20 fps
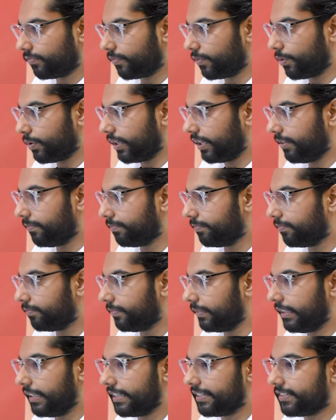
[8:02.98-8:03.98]
Okay,
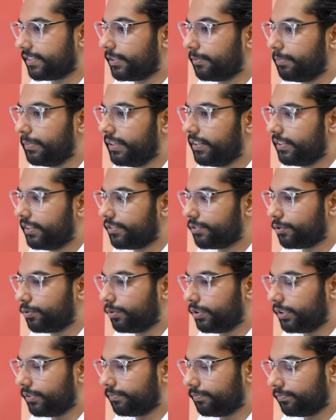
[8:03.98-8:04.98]
let's submit this
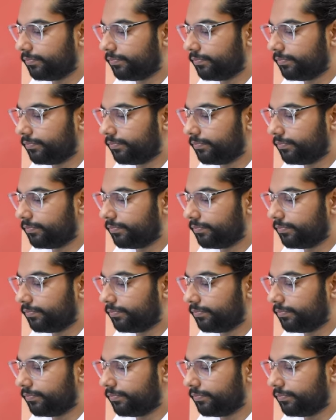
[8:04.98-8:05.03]
code.